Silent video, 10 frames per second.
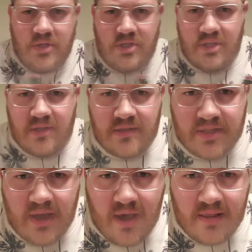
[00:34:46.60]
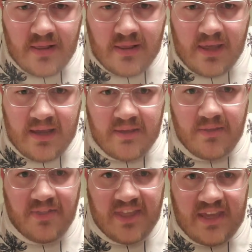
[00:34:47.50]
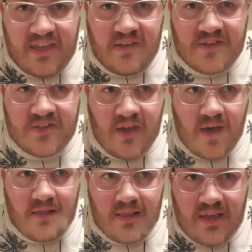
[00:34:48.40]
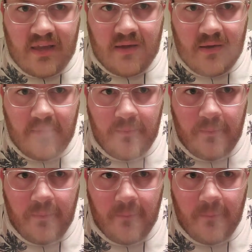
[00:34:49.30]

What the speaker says: Holy shit, Scott, like the Scott Lee?